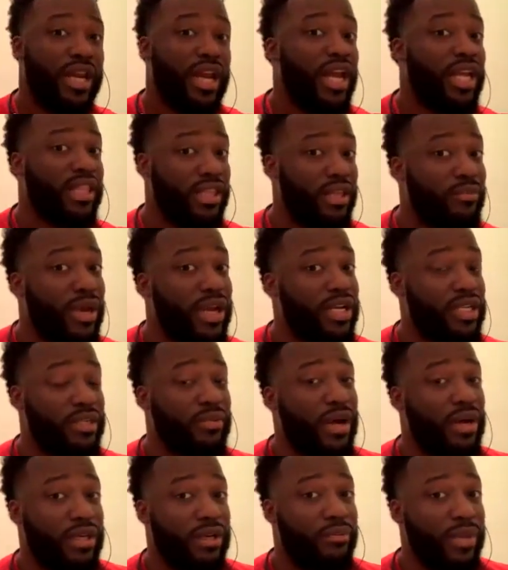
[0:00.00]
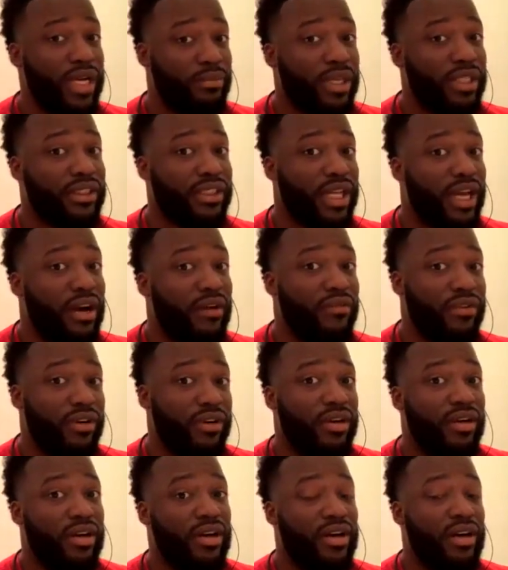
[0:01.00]
Anthony Bennett is probably the biggest bust
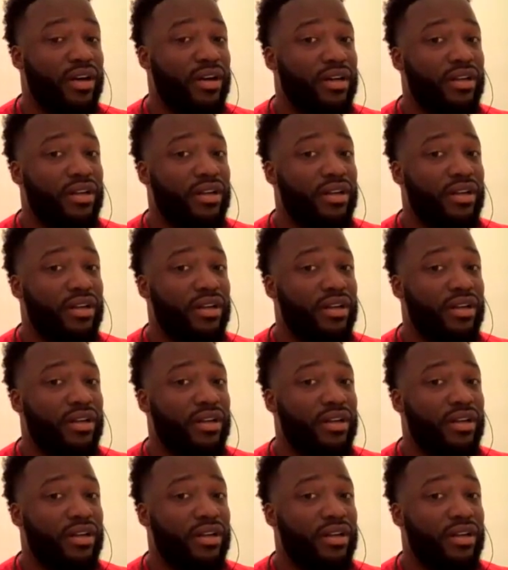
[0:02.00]
ever.